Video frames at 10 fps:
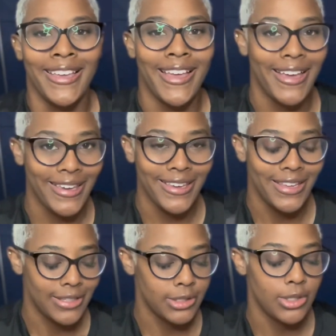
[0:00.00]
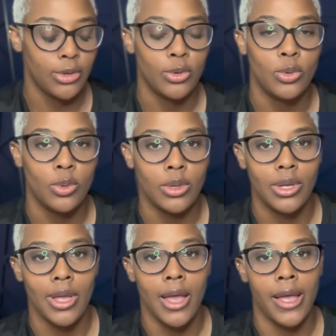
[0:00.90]
Hi, so
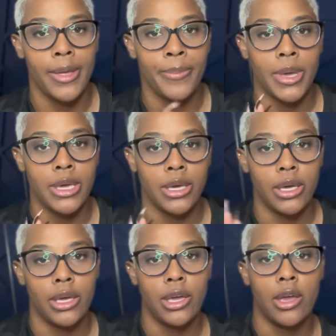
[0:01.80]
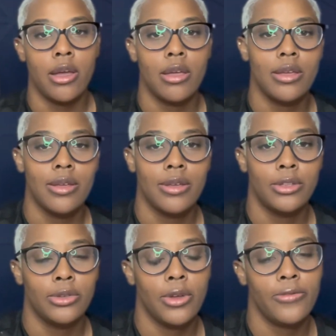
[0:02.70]
I'm making
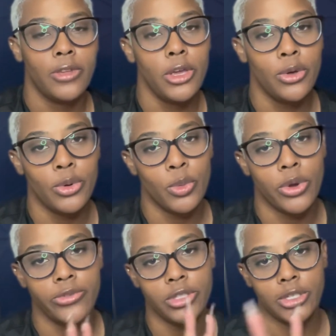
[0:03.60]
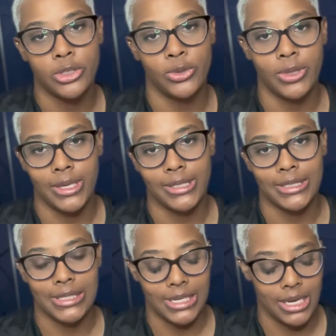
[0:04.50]
a video in reference to two
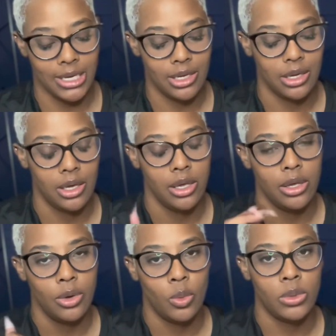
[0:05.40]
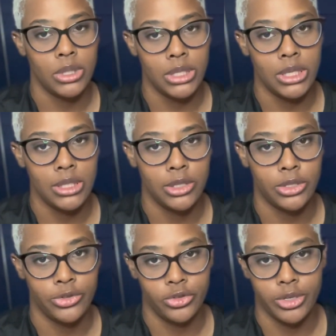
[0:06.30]
things today. One, the
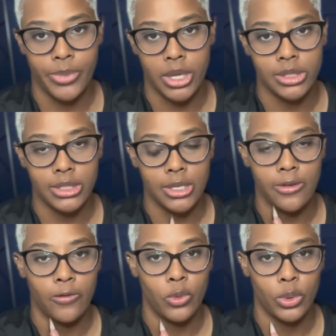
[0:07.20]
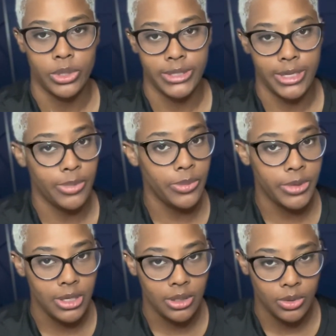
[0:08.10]
drug policy for
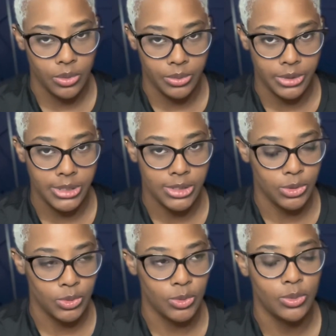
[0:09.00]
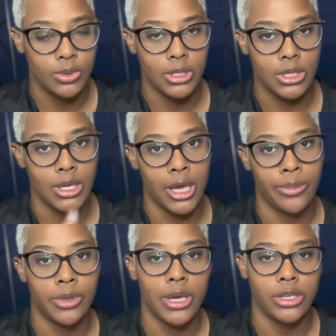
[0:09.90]
CBP going into the
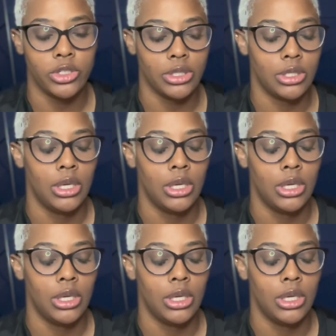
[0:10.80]
application,